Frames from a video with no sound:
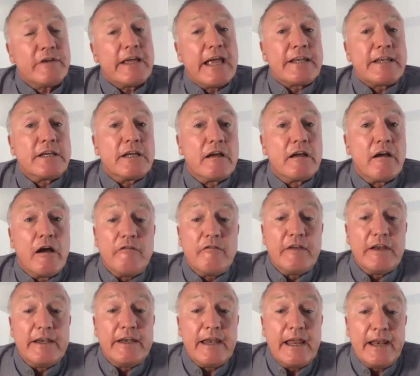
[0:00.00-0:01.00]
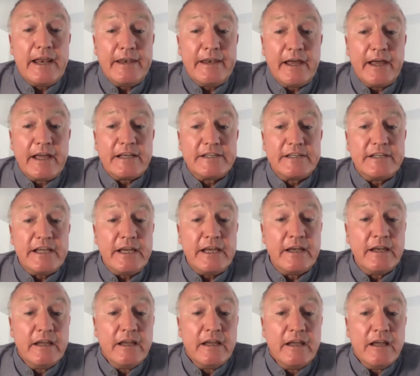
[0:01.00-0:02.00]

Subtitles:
getting COVID-19